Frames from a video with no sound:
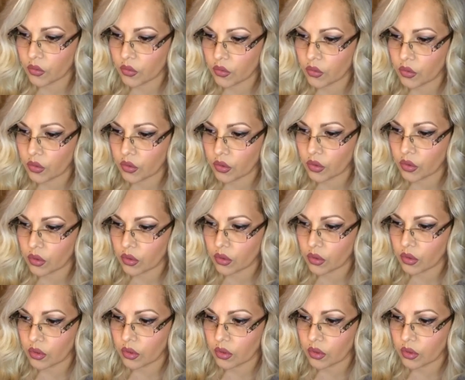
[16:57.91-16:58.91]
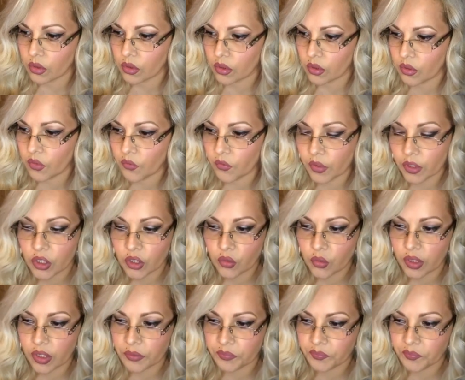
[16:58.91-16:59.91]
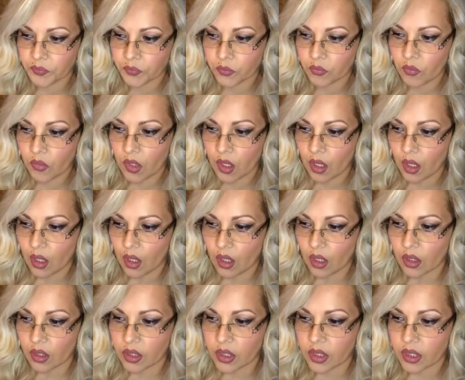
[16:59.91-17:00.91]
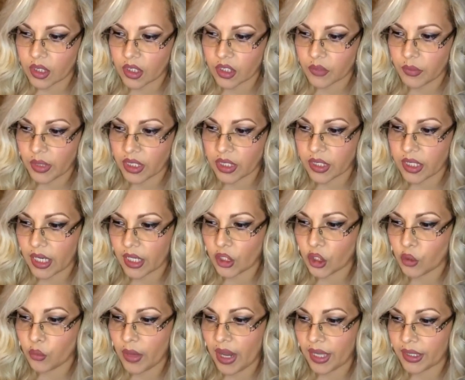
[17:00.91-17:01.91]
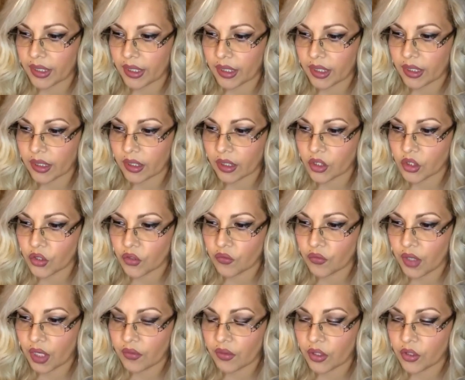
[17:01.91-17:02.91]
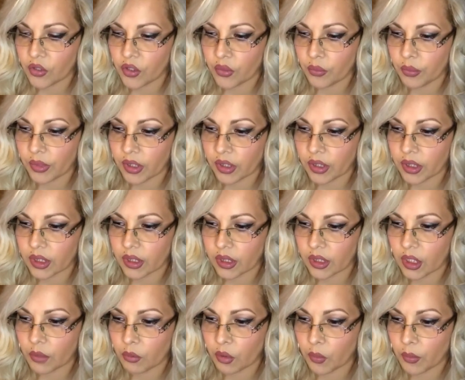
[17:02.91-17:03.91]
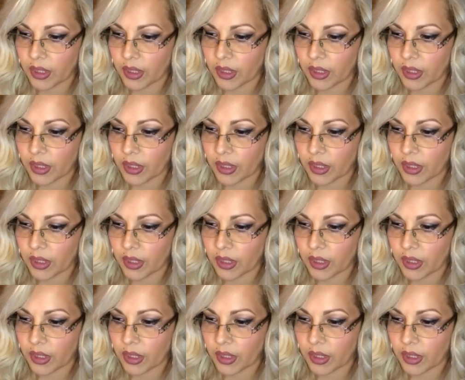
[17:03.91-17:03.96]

The first one says, maintain humanity under 500 million in perpetual balance with